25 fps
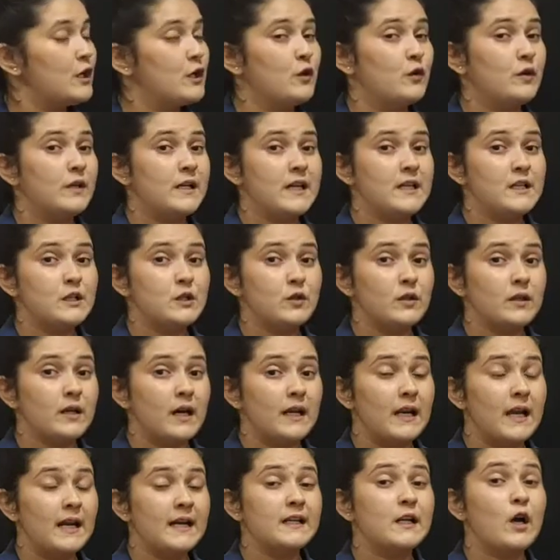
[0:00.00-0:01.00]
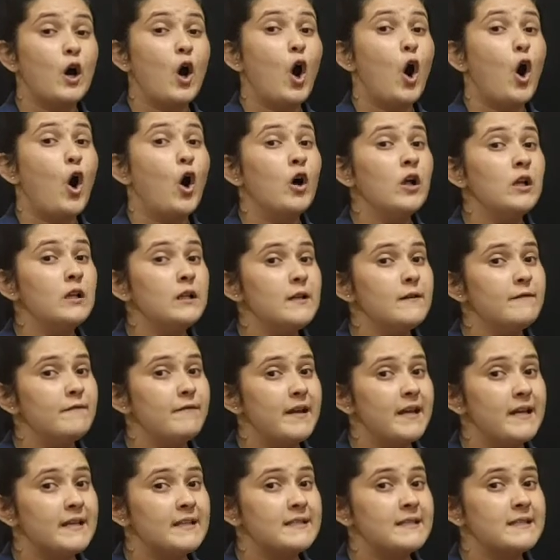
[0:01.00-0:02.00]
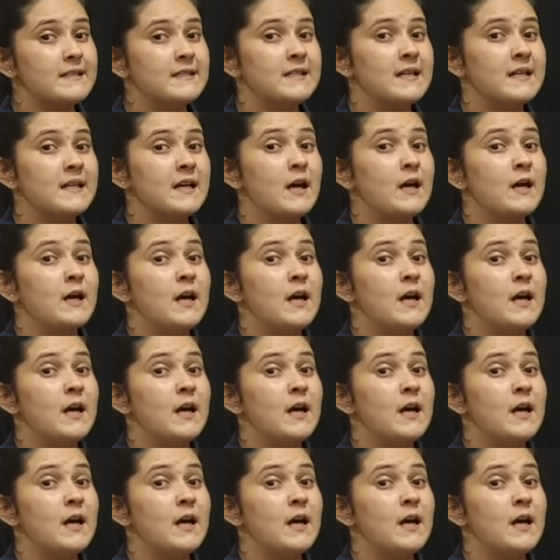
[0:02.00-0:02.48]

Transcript: You need to collect all the waste,